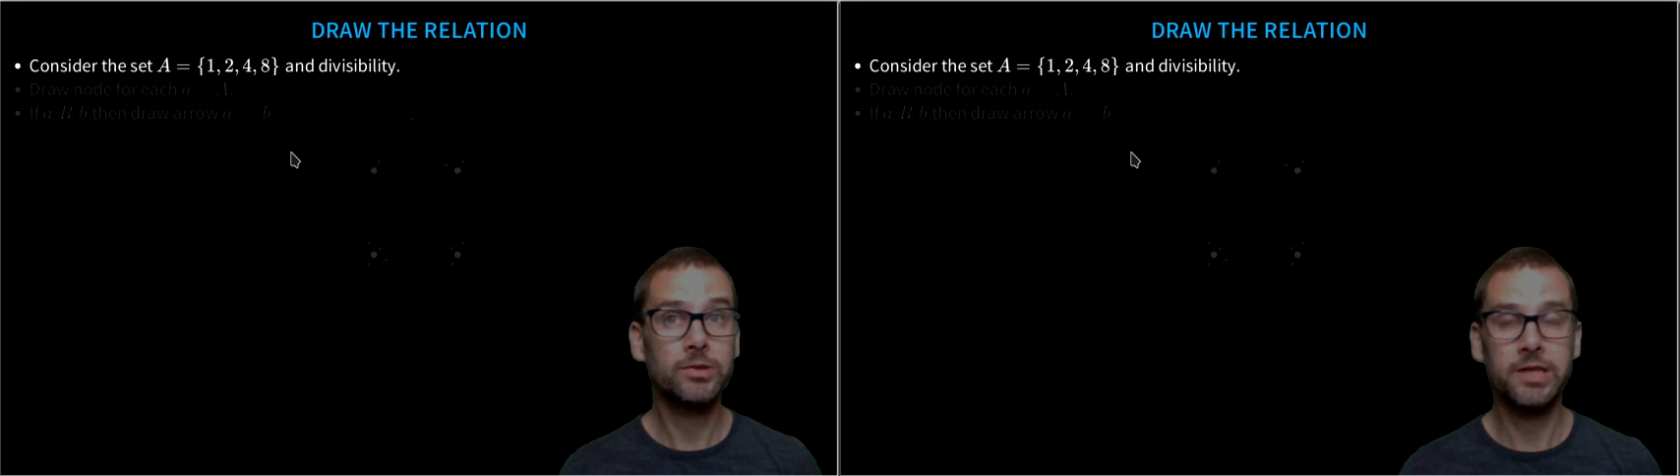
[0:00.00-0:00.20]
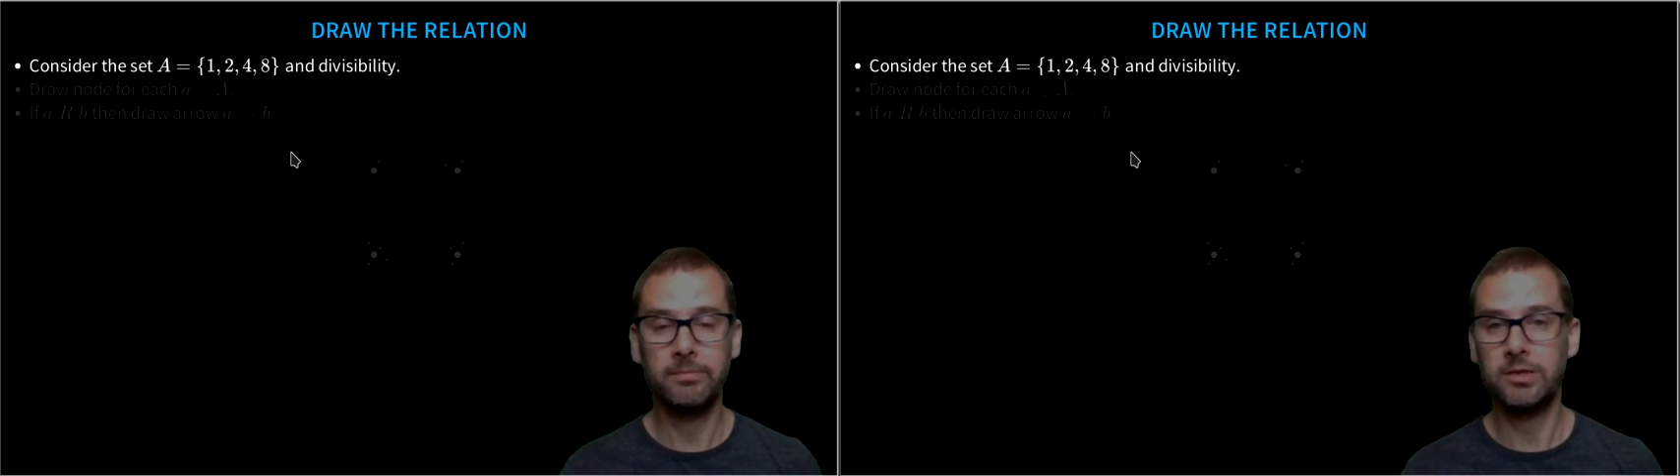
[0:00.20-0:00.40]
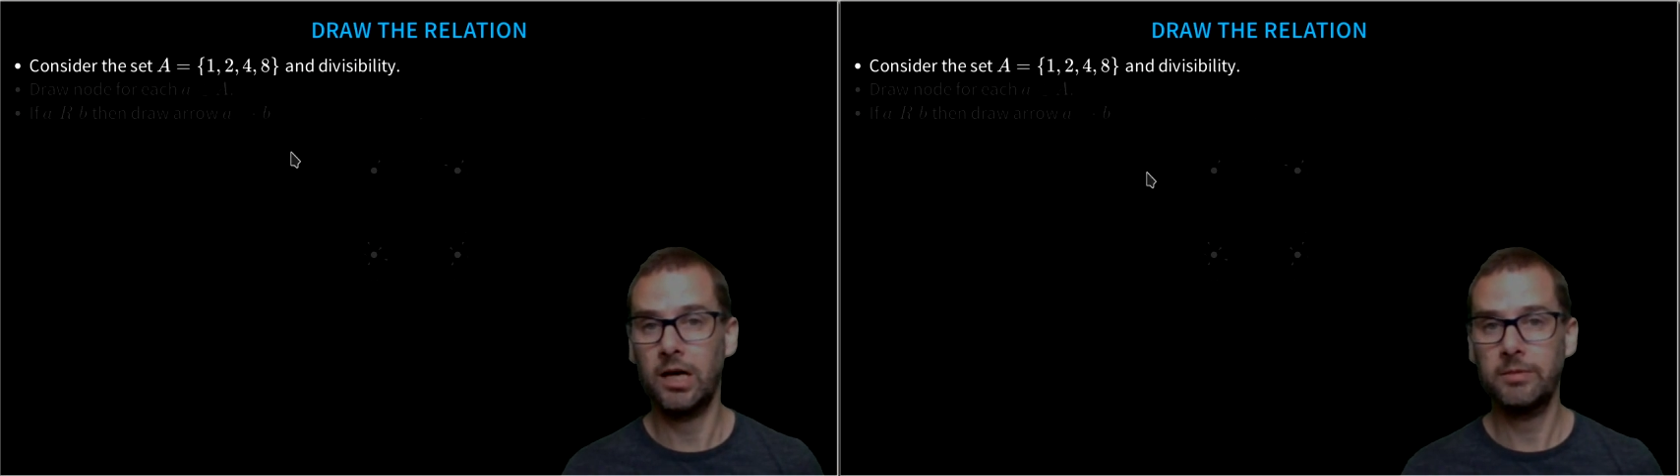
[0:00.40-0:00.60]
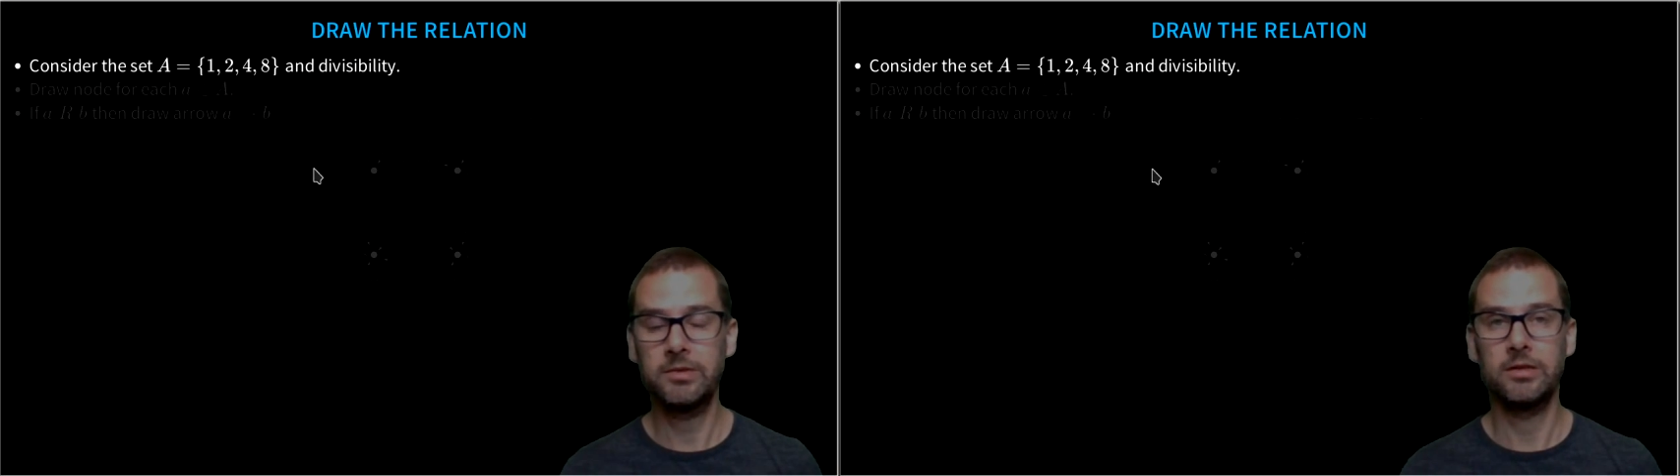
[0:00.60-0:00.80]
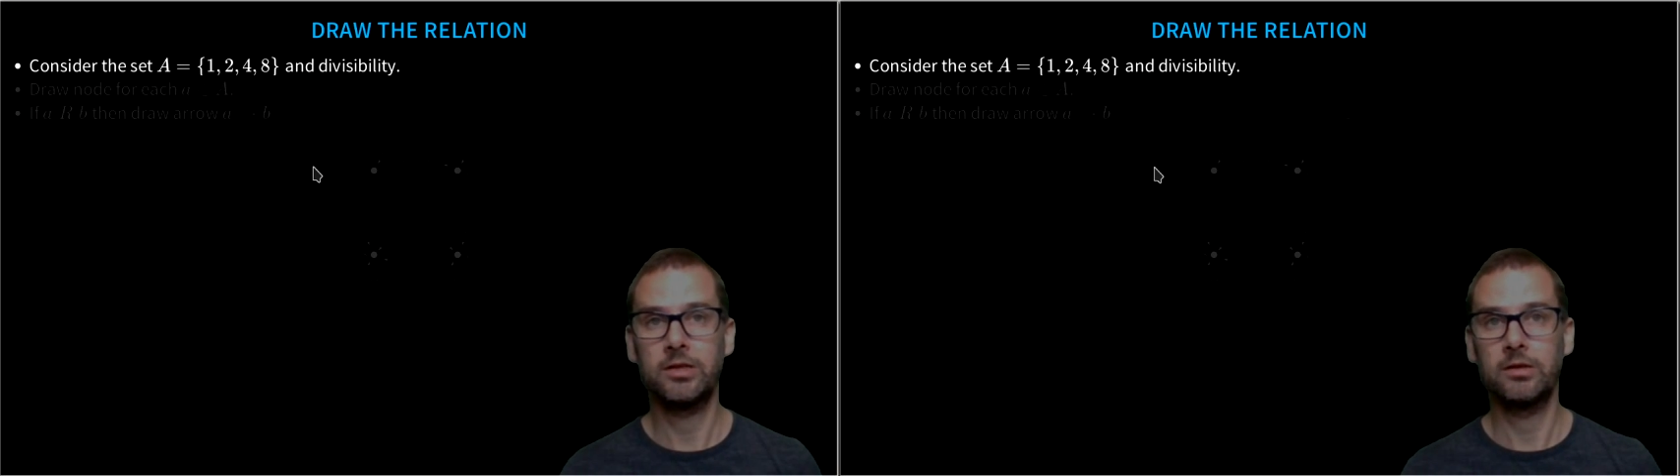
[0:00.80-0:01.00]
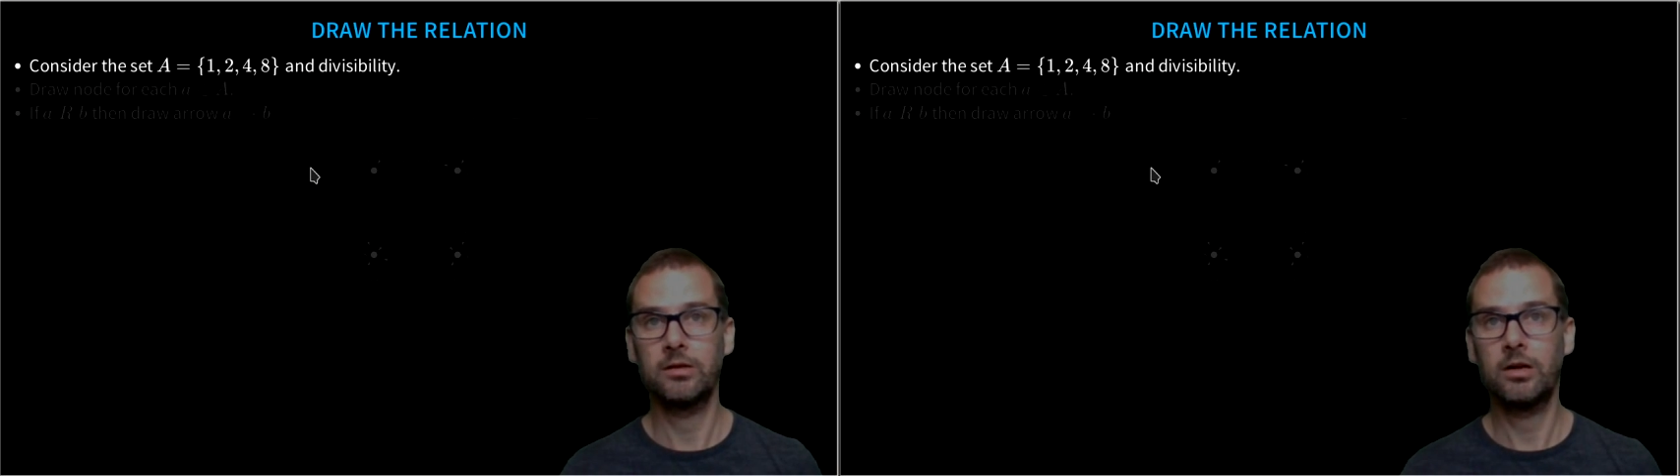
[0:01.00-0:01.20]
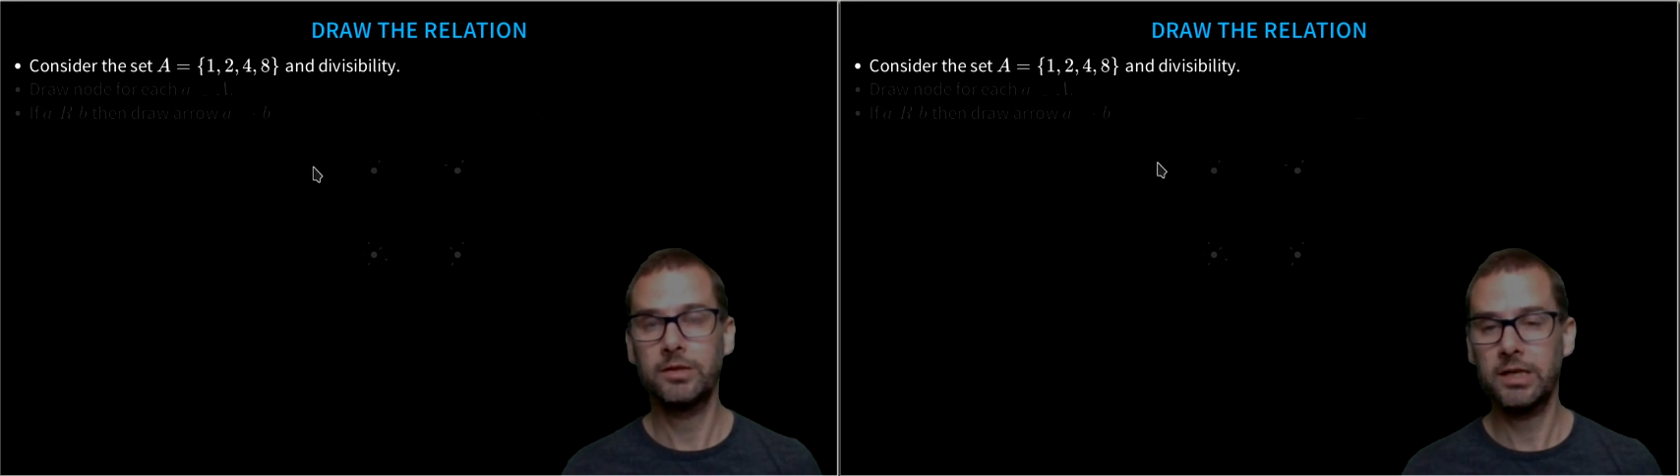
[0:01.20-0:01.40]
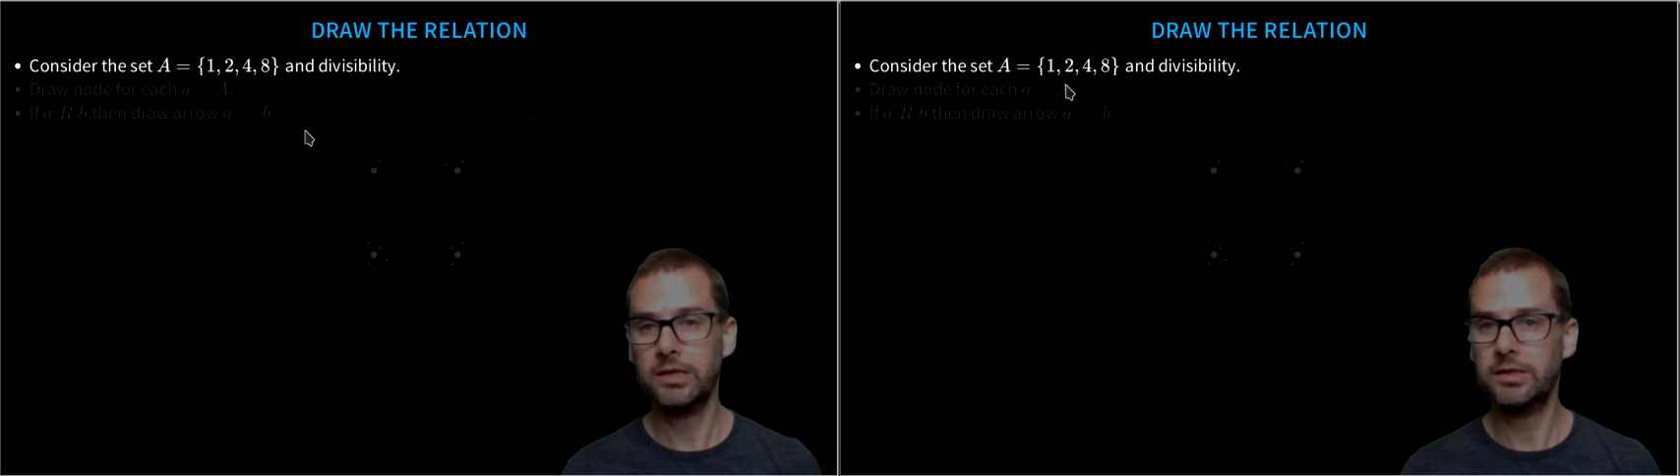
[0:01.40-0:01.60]
sometimes in certain
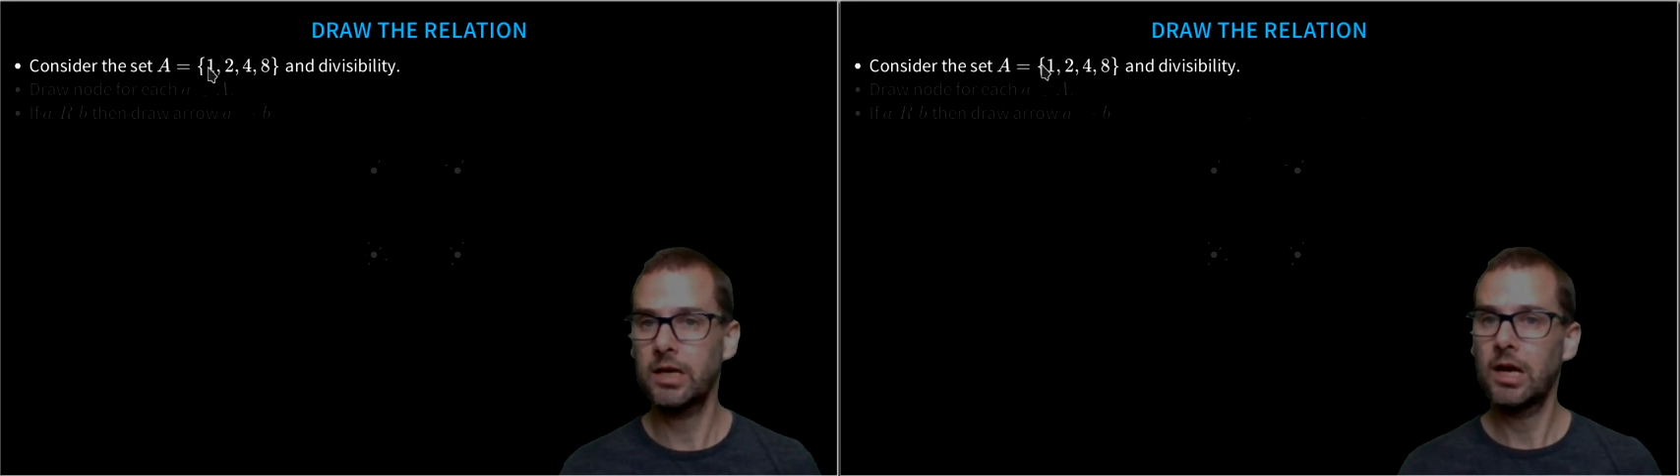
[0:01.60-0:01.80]
contexts.